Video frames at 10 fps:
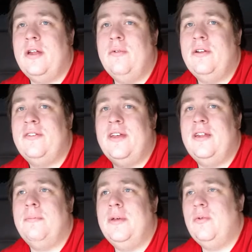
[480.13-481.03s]
kind of want to say
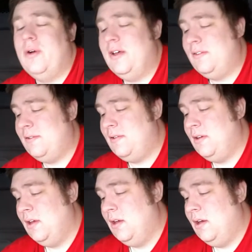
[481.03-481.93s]
in the Midwest.
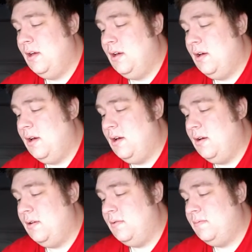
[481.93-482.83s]

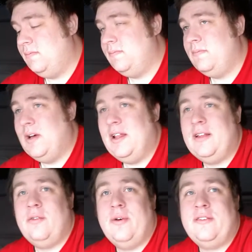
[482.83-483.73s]
I
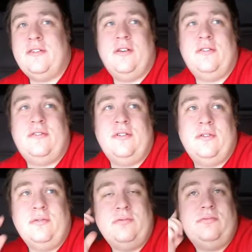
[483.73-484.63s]
like the West Coast too.